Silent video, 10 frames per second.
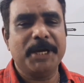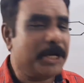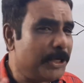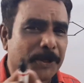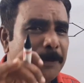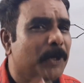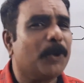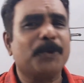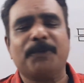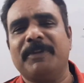It is
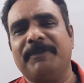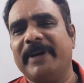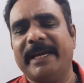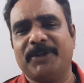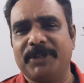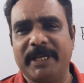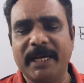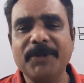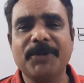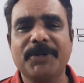because of the fact
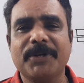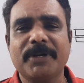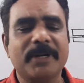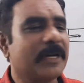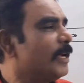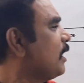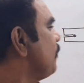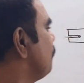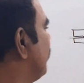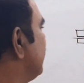that
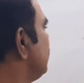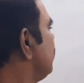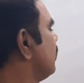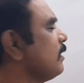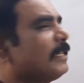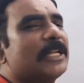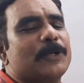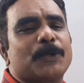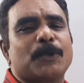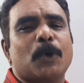when the
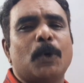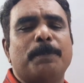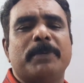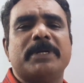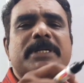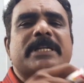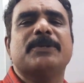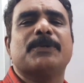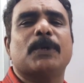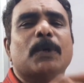soap
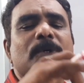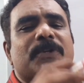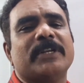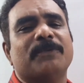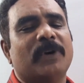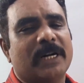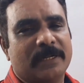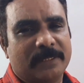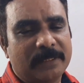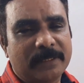dissolves in
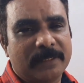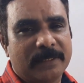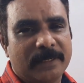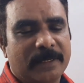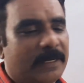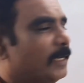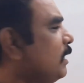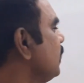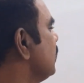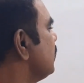water,
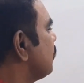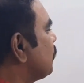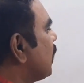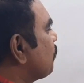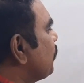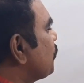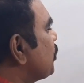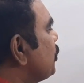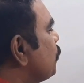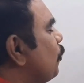the surface
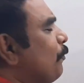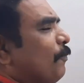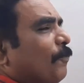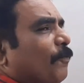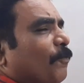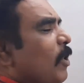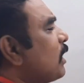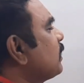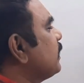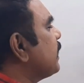tension of
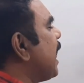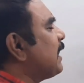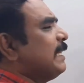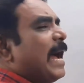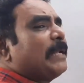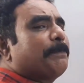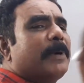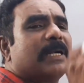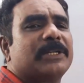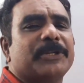water at that
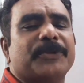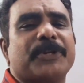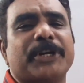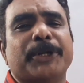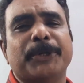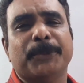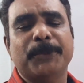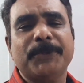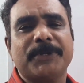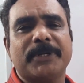part is
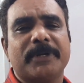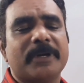reduced,